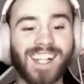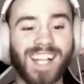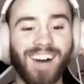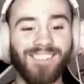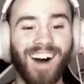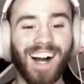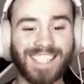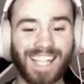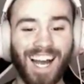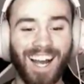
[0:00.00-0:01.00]
that, watch
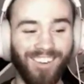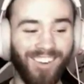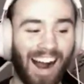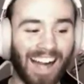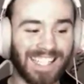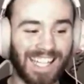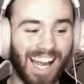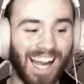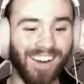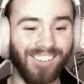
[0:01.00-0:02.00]
that, watch
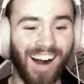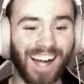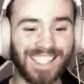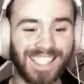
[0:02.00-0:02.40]
that, watch